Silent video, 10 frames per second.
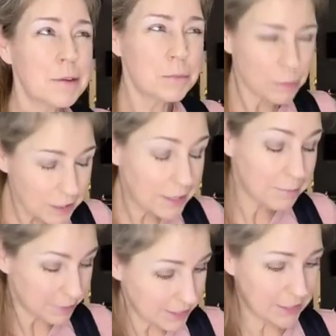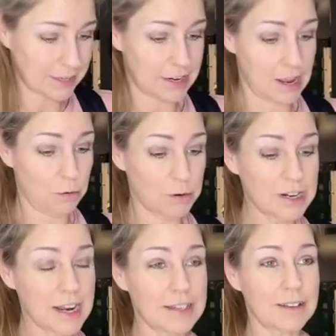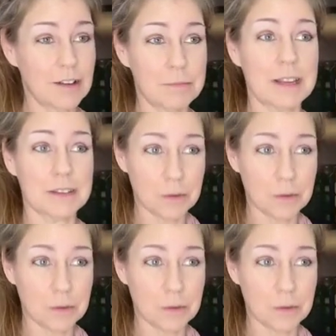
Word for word: gonna be really busy tonight organizing all my